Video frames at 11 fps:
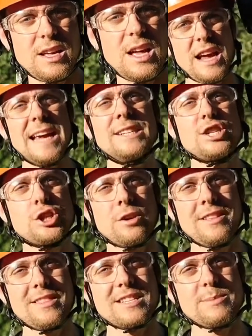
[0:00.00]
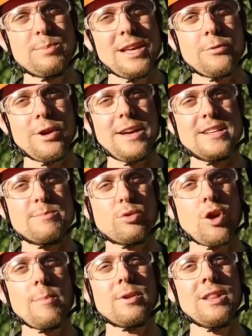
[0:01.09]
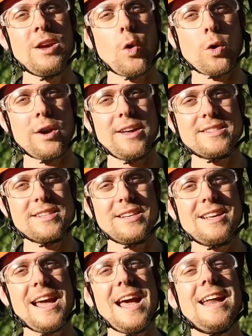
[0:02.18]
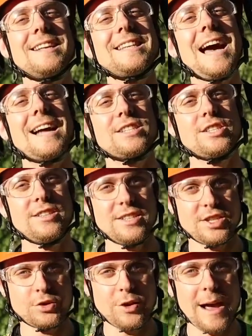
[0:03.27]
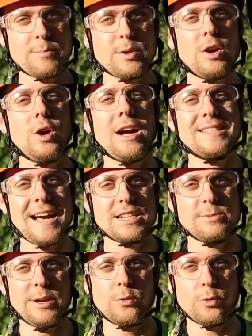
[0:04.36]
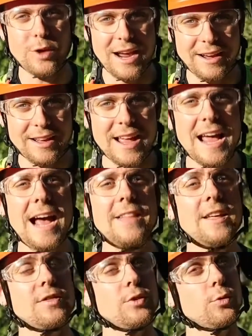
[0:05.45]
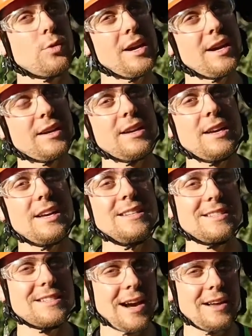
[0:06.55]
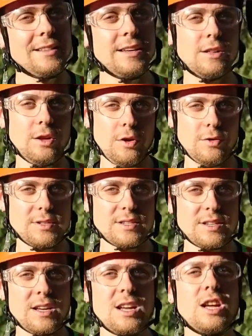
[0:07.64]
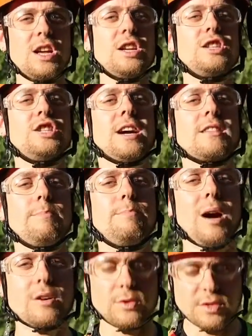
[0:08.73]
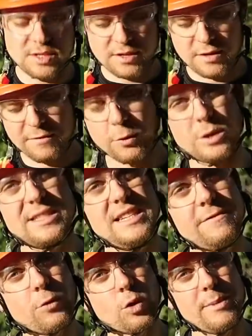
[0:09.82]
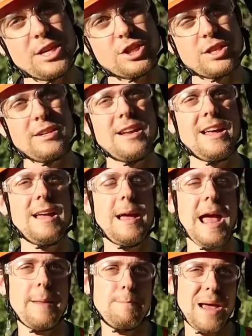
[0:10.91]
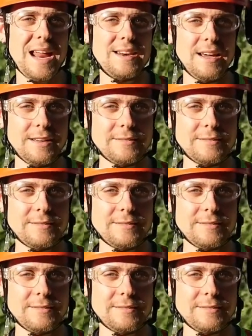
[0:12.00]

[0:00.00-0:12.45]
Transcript: Ensure that the split ring is properly oriented and attached to the strap attachment ring, and that the ring is tightly closed. Check the buckles for deformation and bending.